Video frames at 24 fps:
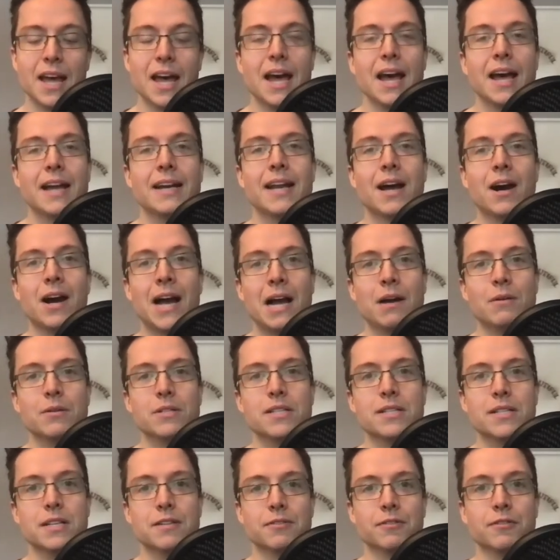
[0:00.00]
Now, how is it
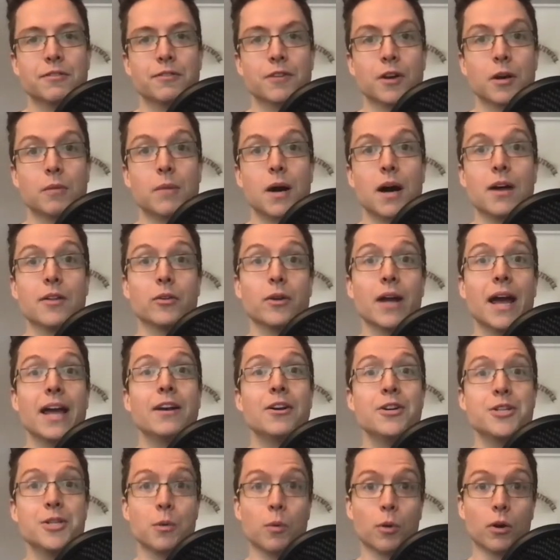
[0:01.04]
different from other
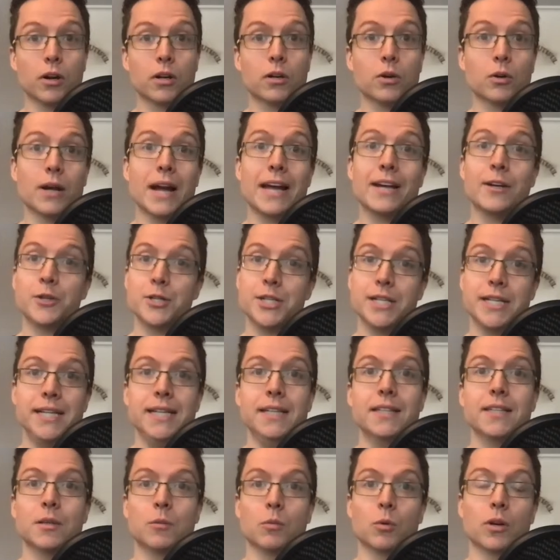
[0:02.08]
energy work or energy
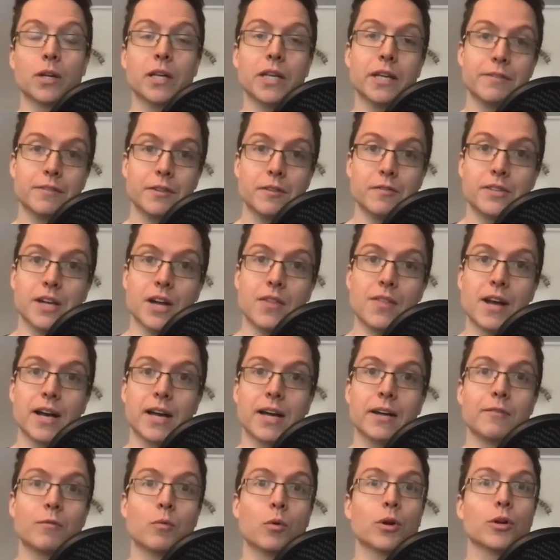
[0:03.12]
healing work if you've done that kind
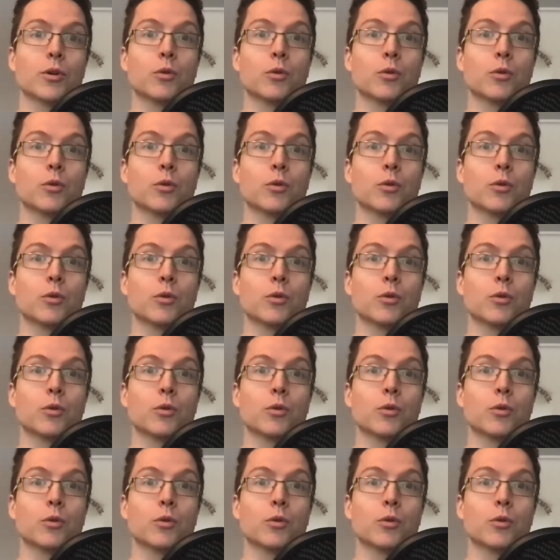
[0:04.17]
of work,